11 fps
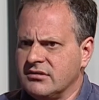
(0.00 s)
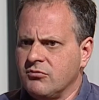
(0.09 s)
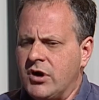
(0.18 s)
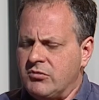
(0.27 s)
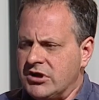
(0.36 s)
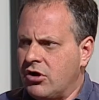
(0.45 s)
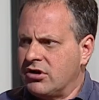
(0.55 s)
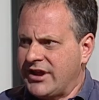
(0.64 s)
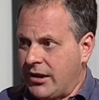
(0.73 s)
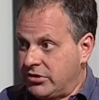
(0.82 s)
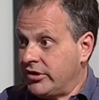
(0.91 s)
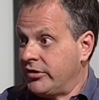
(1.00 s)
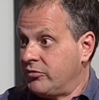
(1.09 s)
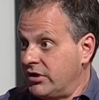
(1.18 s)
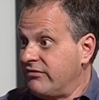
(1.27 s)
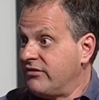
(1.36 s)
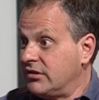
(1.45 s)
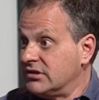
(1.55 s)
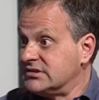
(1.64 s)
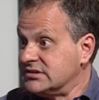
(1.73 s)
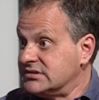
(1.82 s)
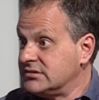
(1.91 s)
what we call capillary refill
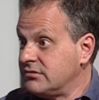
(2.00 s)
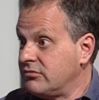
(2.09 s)
isn't